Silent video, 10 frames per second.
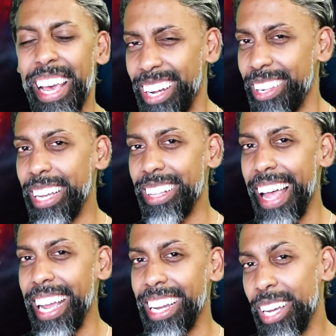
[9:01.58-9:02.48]
click
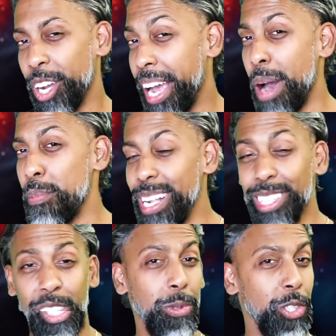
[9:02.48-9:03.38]
like,
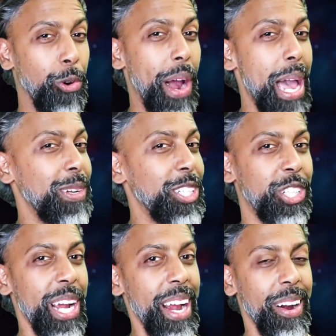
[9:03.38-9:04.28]
comment, subscribe, and
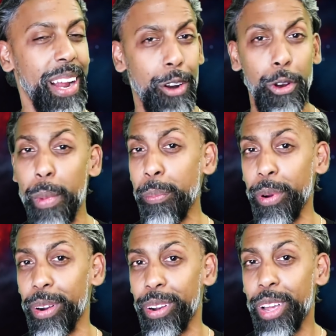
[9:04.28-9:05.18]
share. And
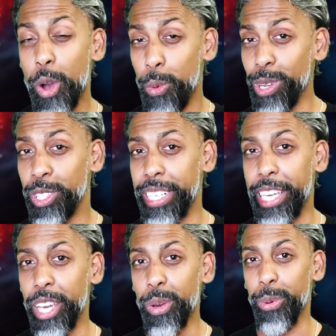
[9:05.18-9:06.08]
remember, we'll see
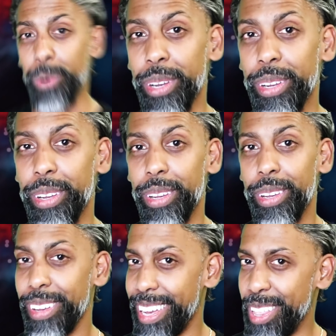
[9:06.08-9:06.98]
you
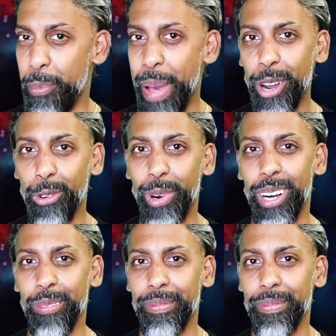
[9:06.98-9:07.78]
in the battleground.